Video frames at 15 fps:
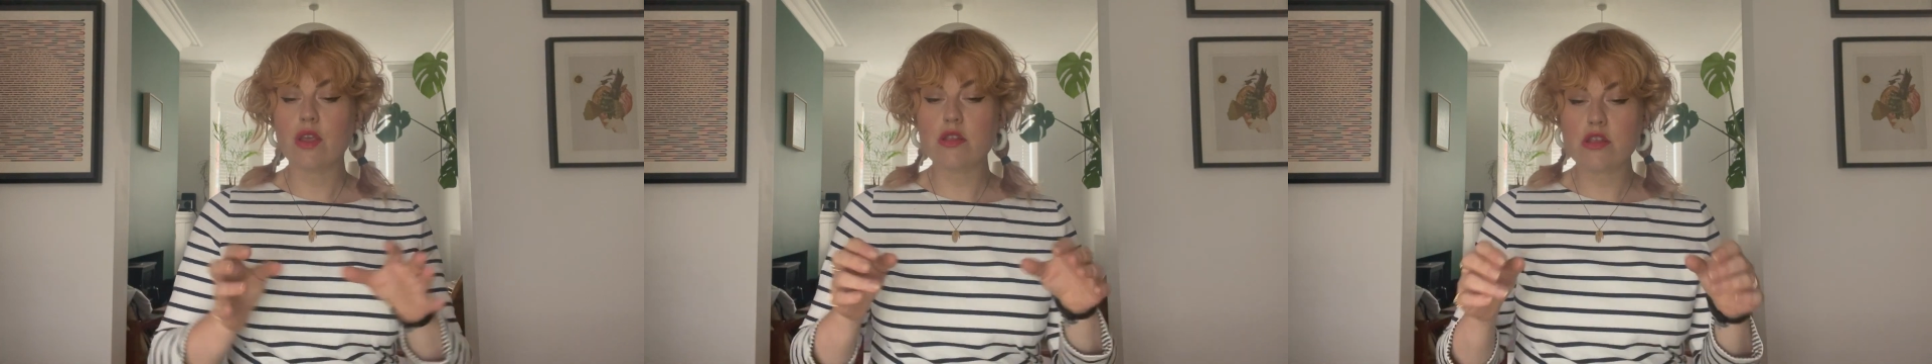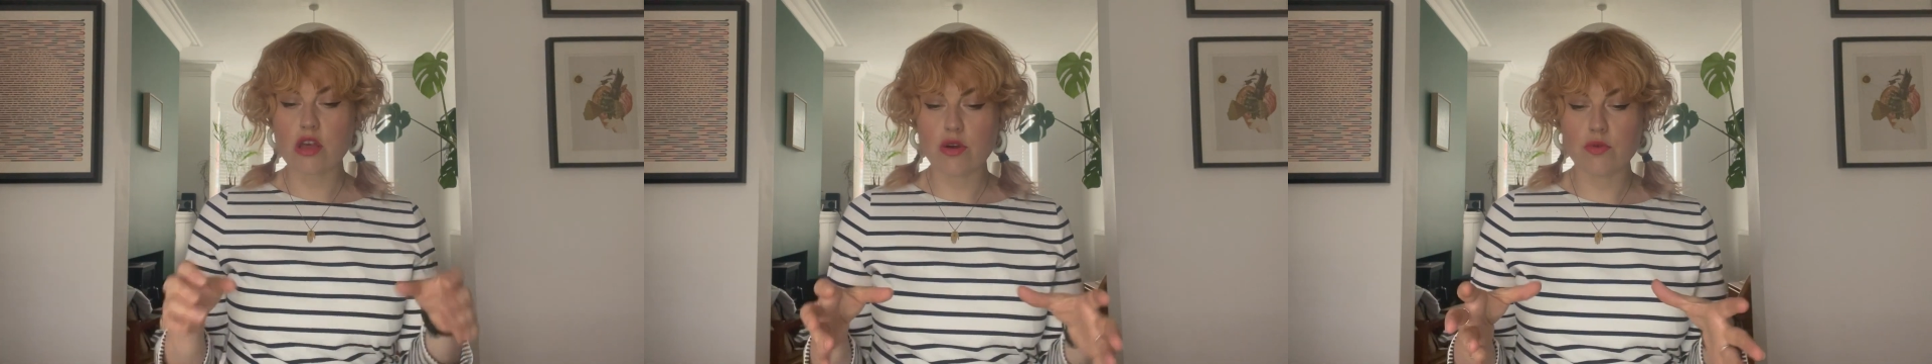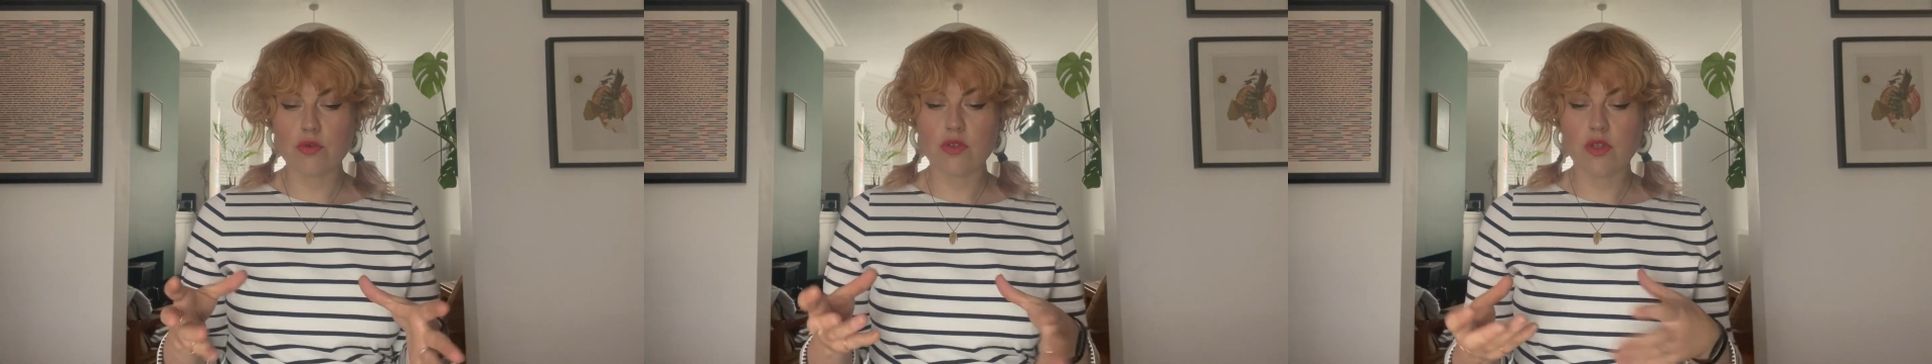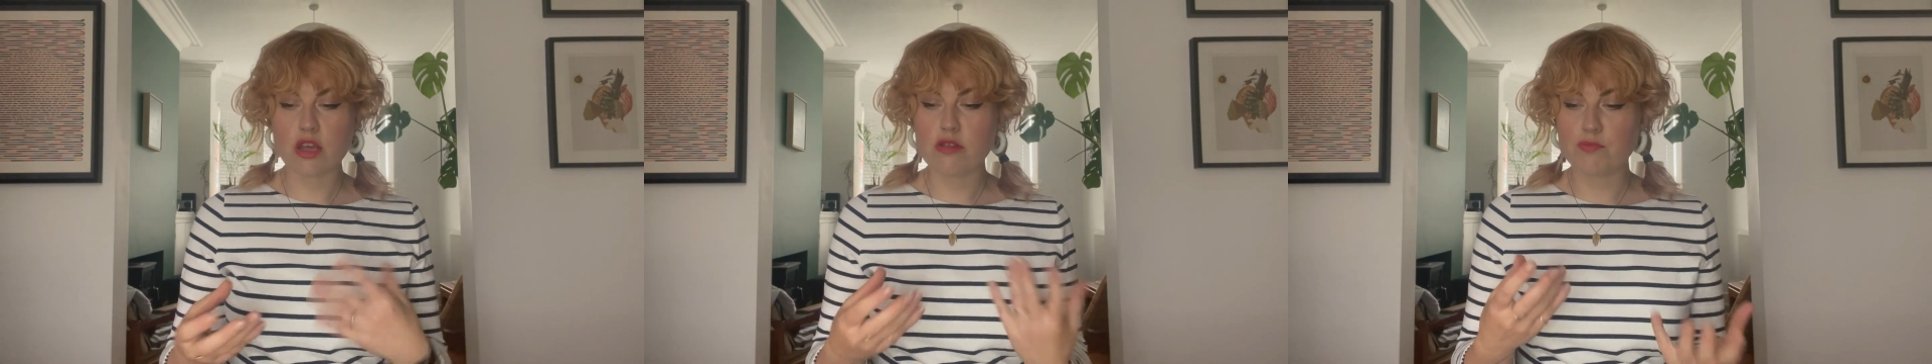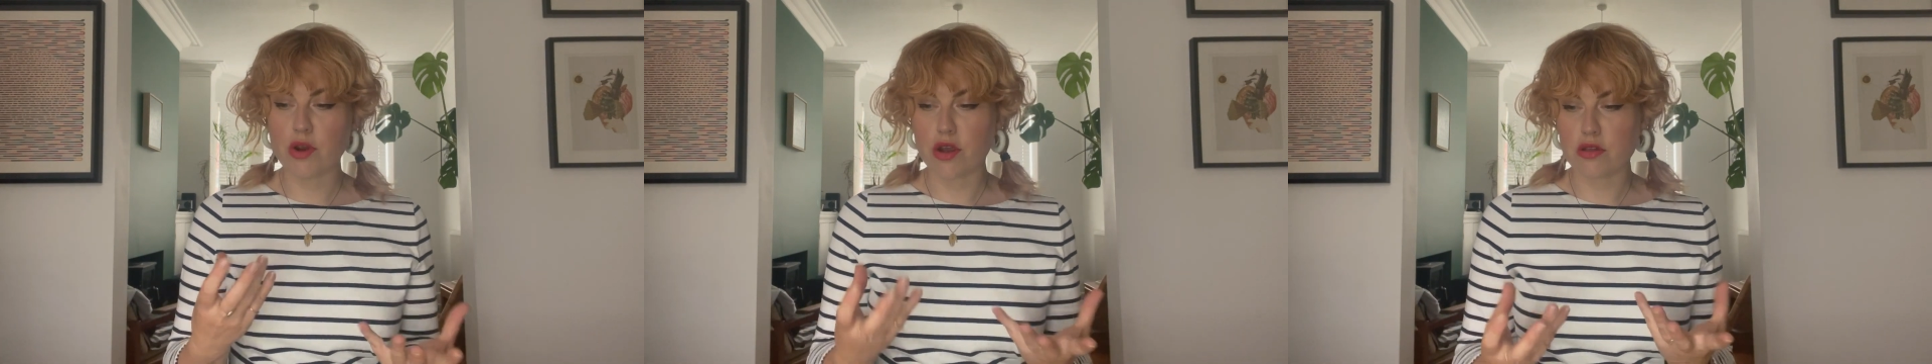So
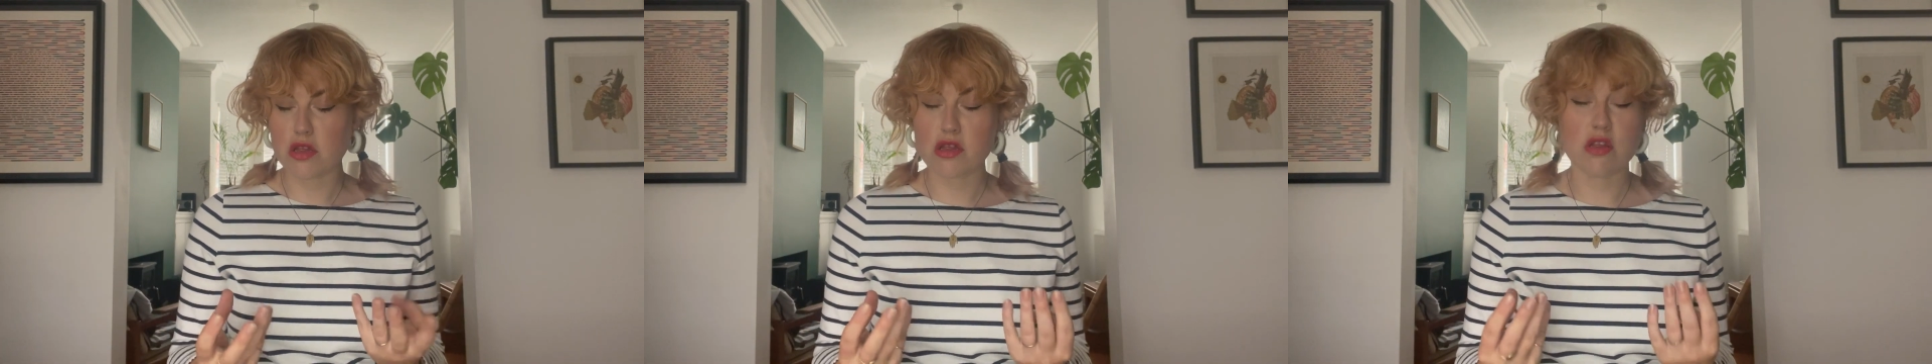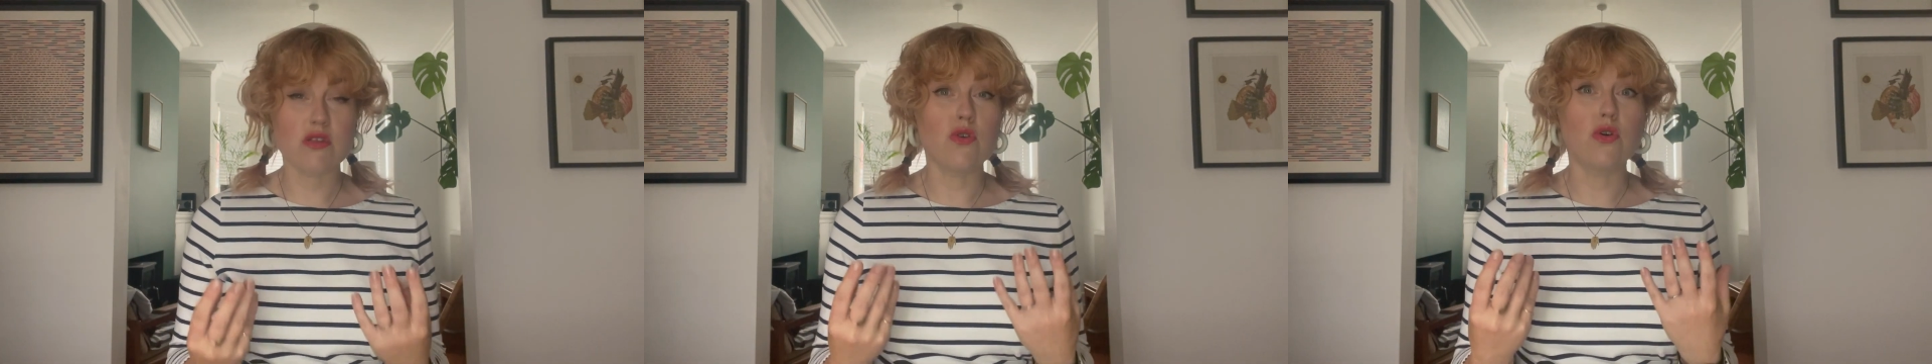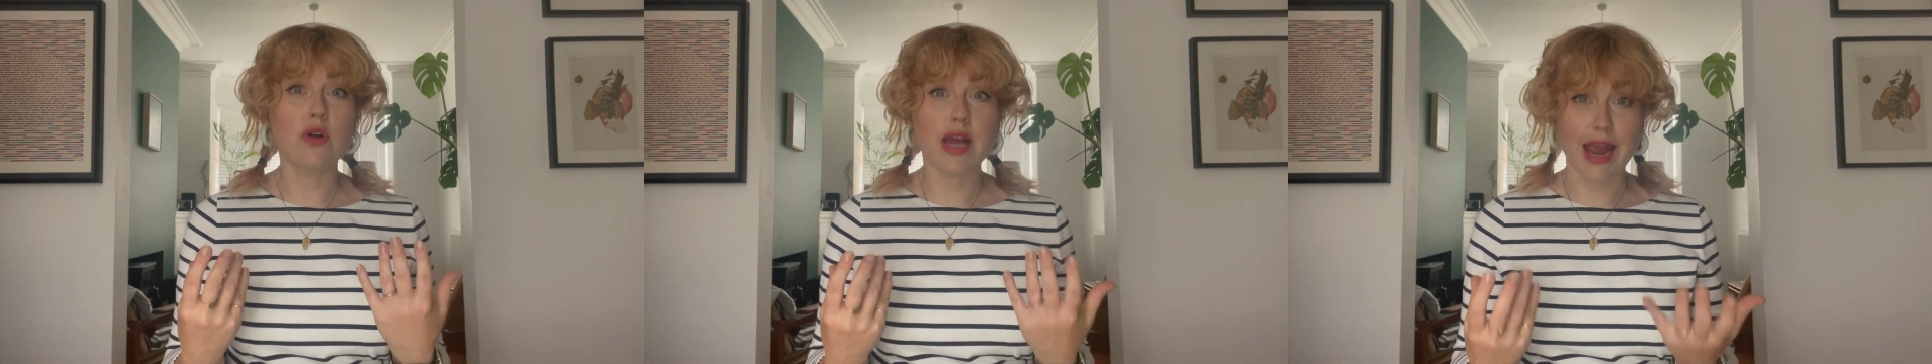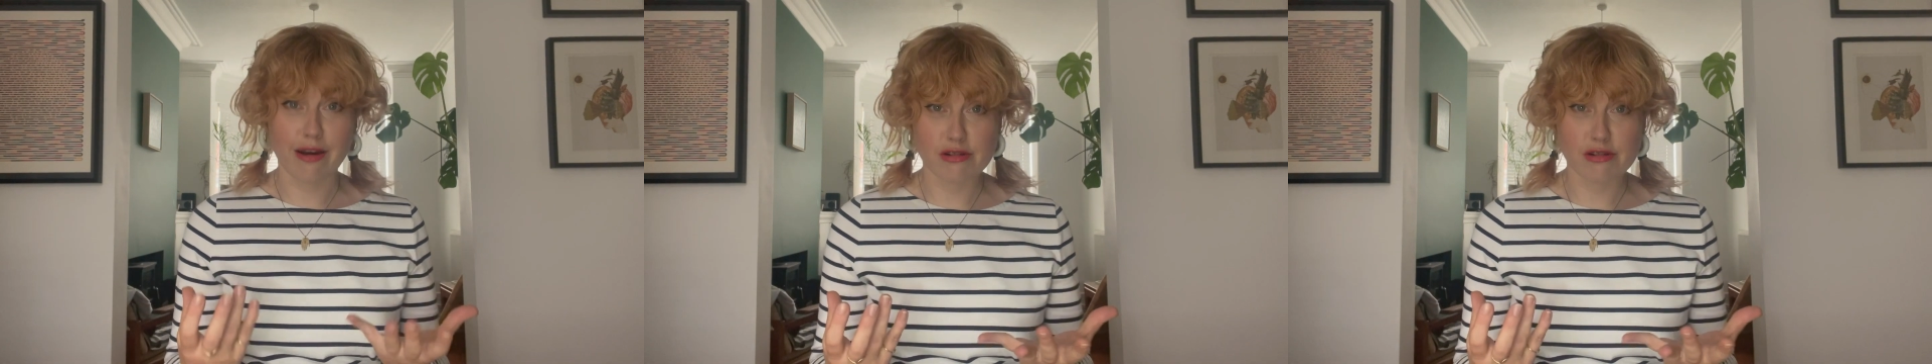this process is called